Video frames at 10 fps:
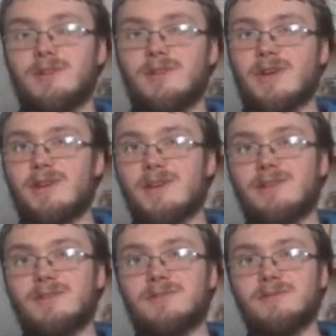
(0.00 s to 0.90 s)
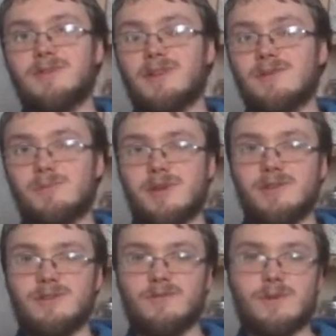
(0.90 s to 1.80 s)
In that case, that's a
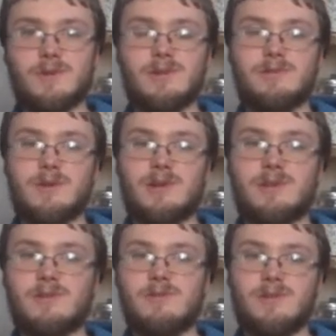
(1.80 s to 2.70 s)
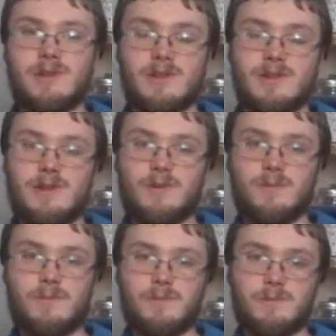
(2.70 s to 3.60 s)
place to focus when you're choosing a legume.